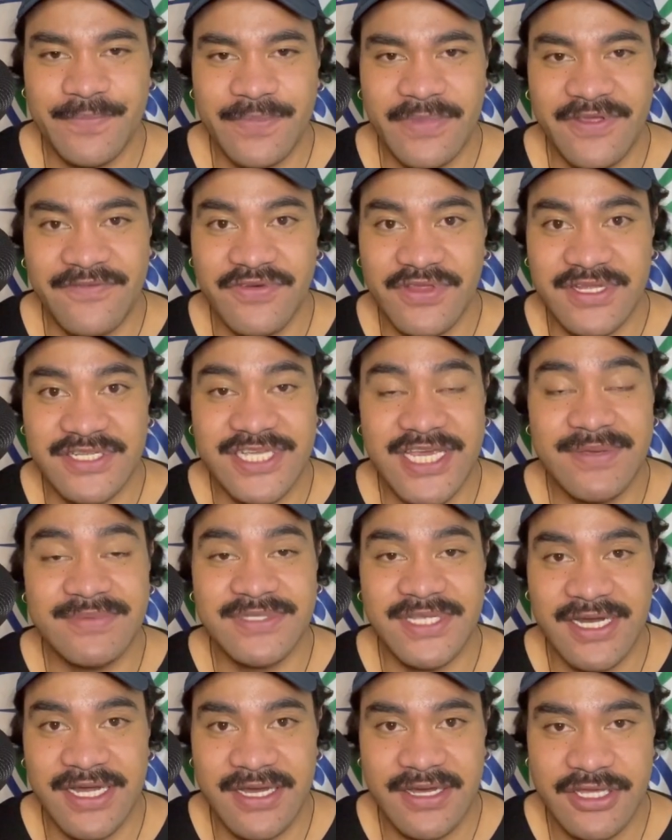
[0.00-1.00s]
for the teams
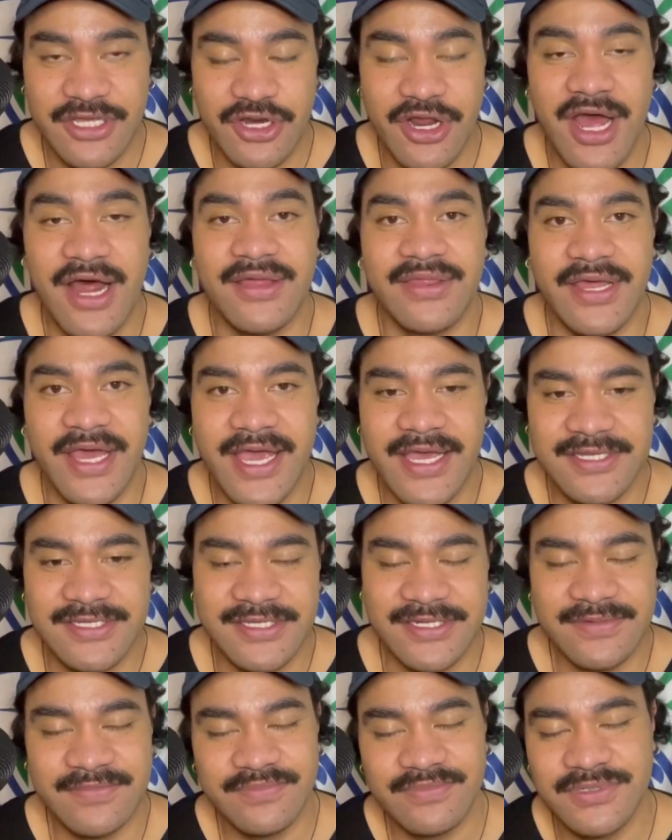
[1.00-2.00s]
that are out of the 8
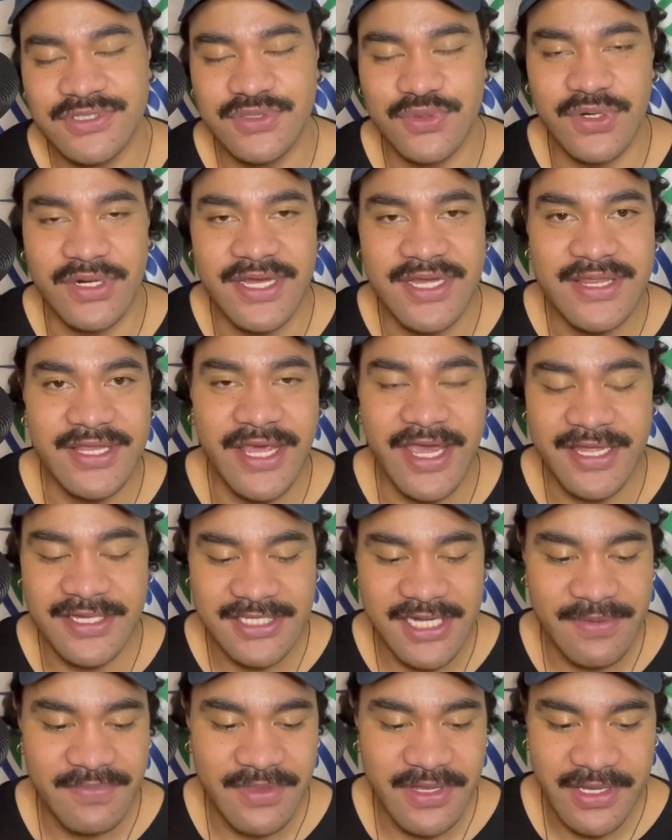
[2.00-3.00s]
and sort of in the 8
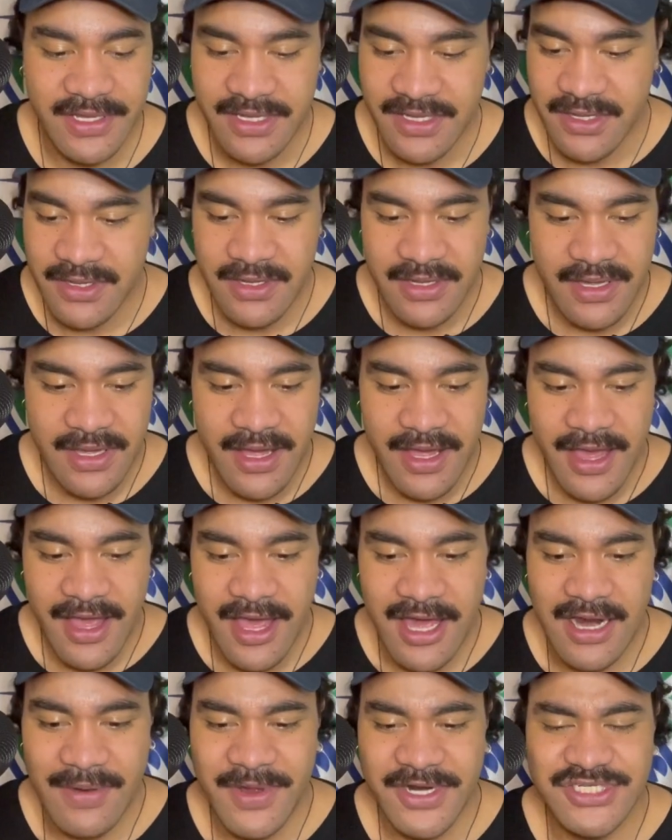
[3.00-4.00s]
type thing.
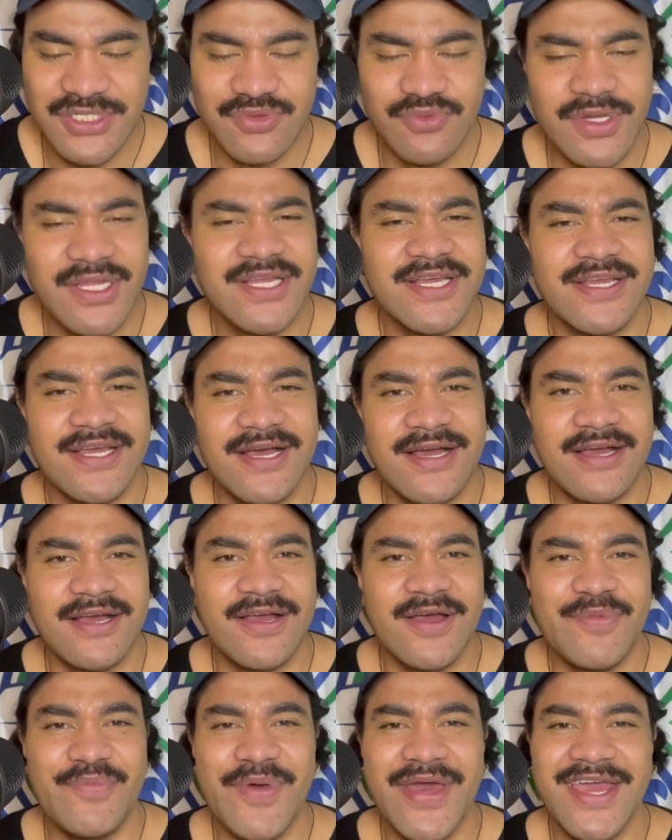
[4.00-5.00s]
And I'm actually really
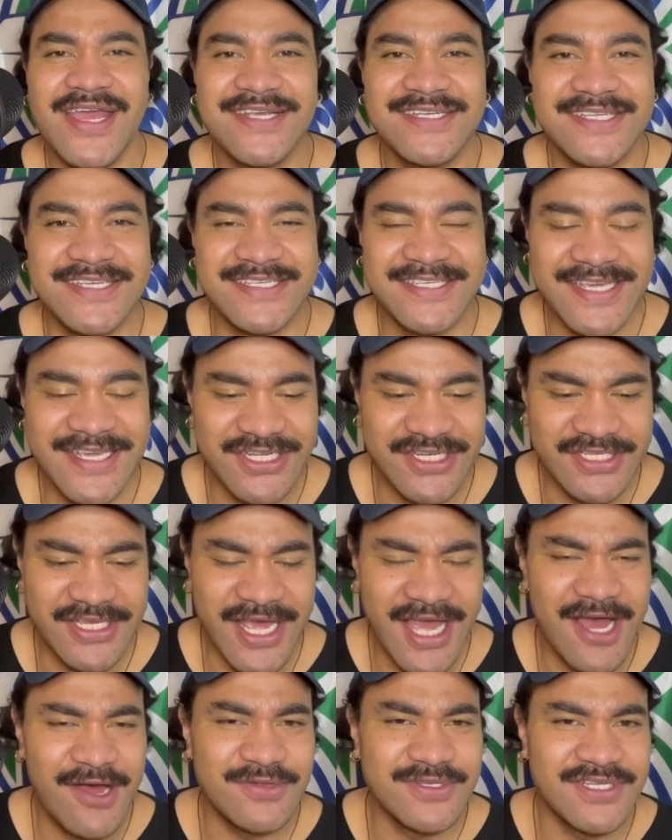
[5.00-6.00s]
amazed to see just
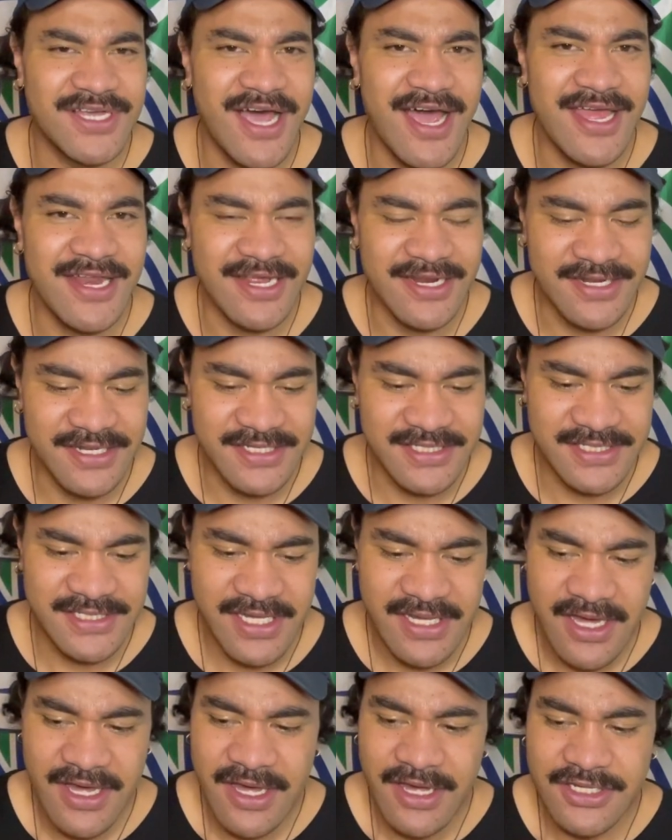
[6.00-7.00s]
how tight it is.
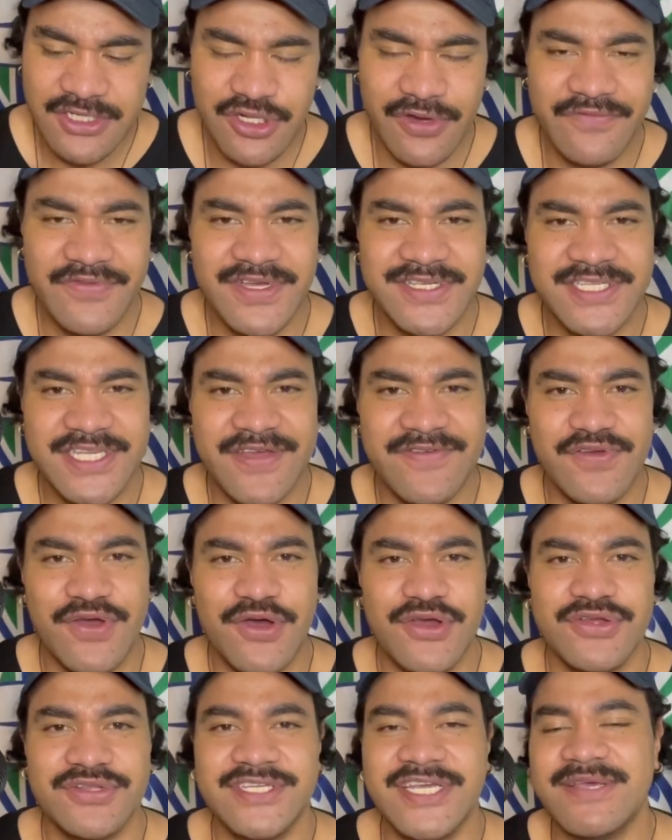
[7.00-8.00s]
So obviously you've
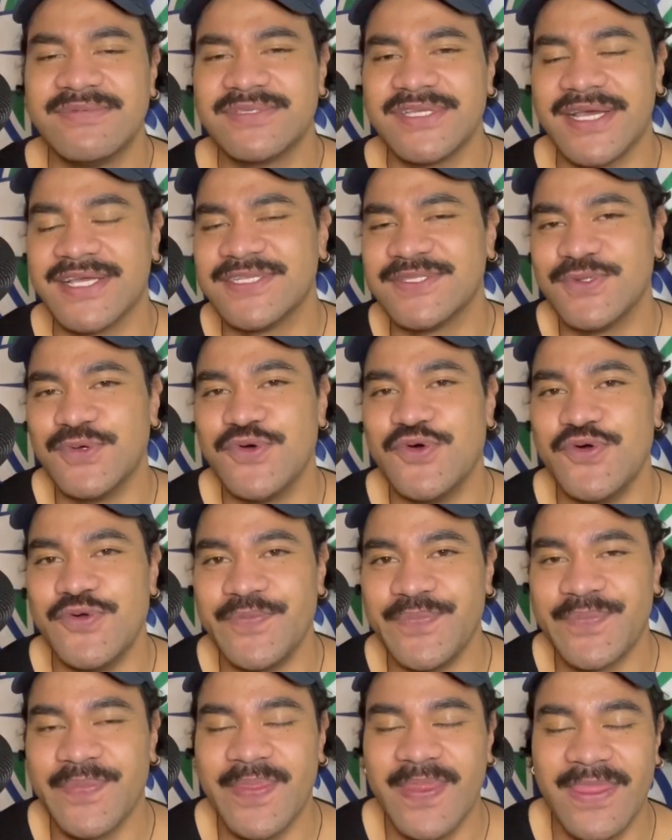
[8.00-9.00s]
got your teams like
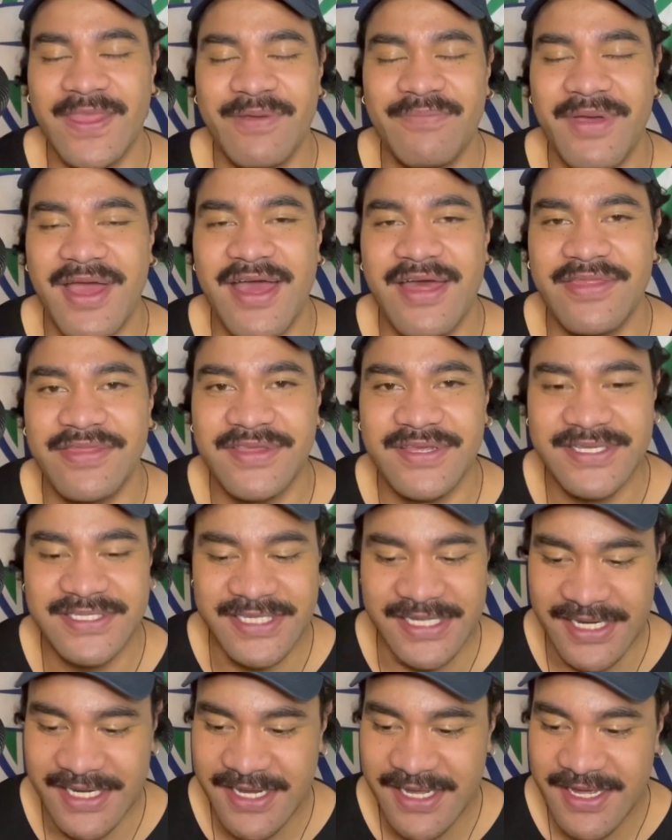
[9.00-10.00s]
Storm, Panthers,
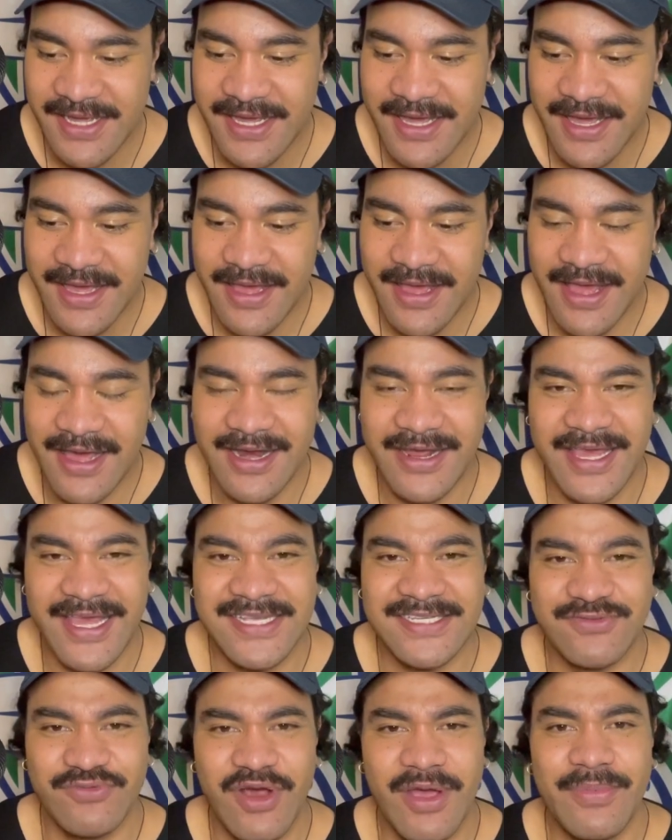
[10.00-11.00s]
and I
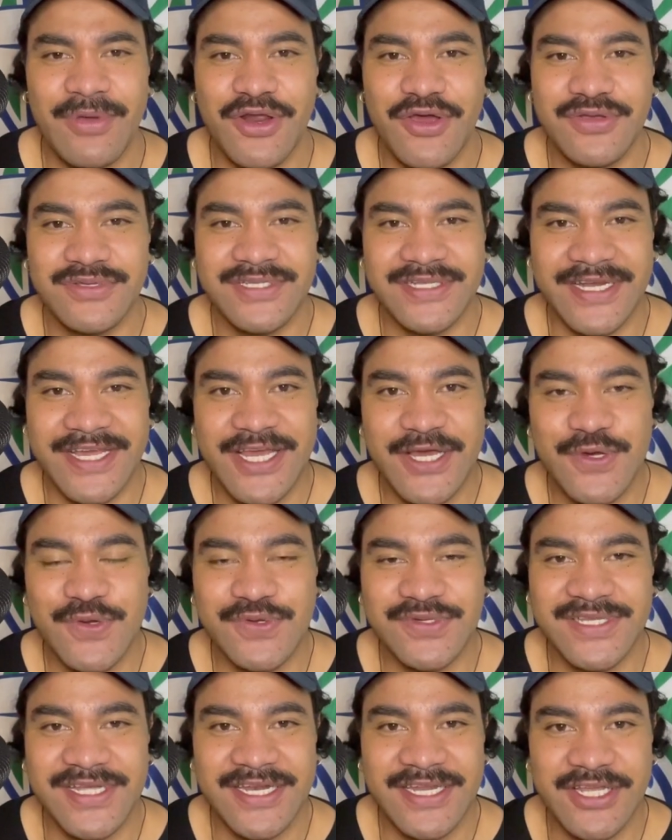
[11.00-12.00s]
guess Rabbitohs and
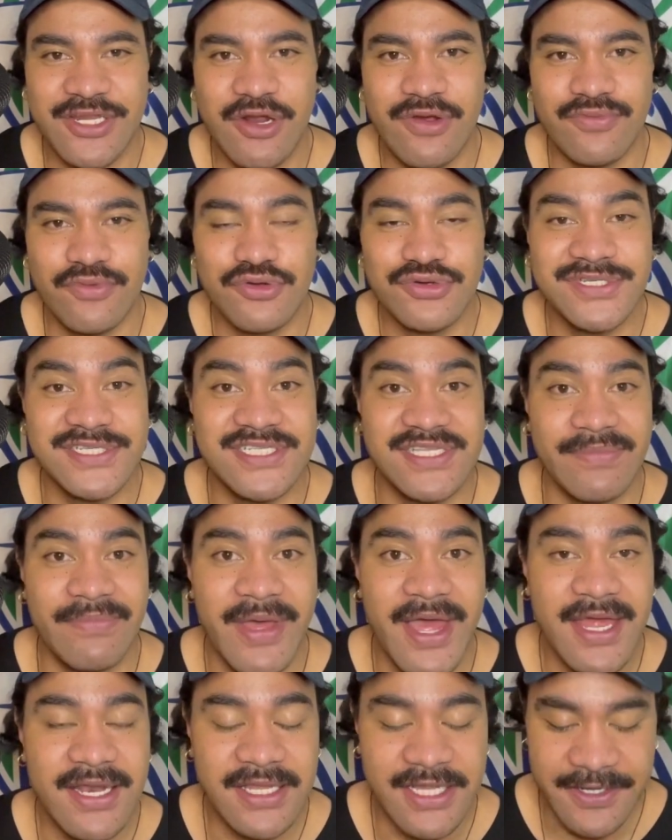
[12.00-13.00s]
Eels, and Roosters and
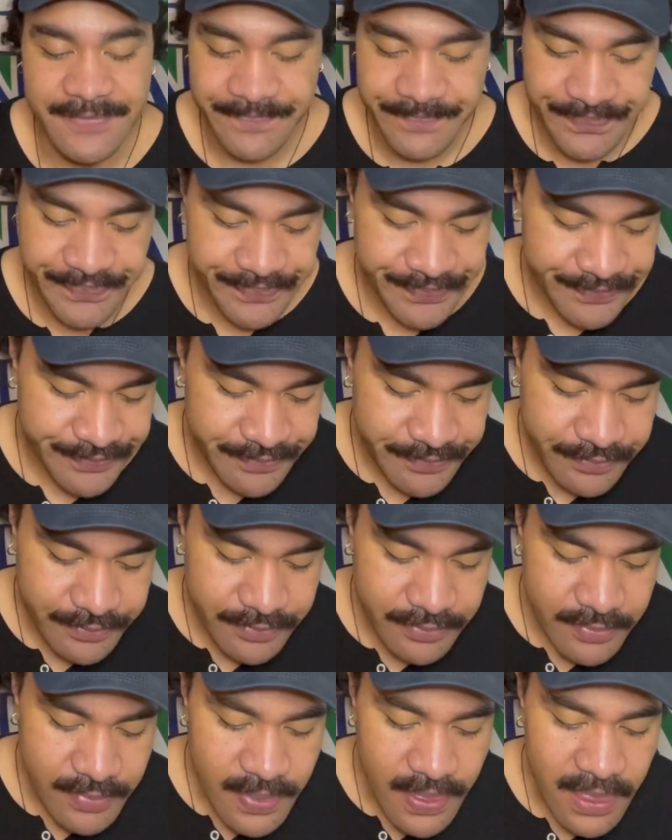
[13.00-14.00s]
Manly.
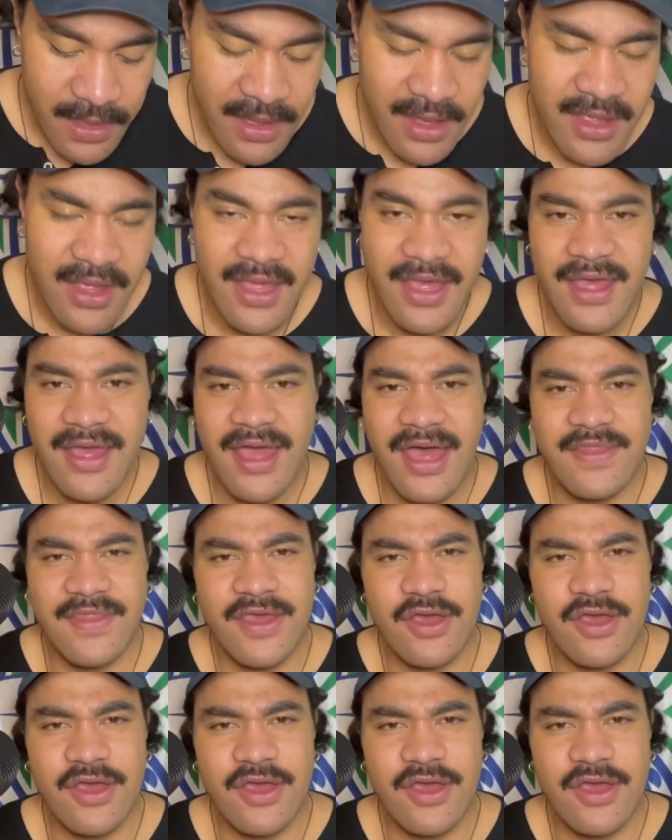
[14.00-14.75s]
And they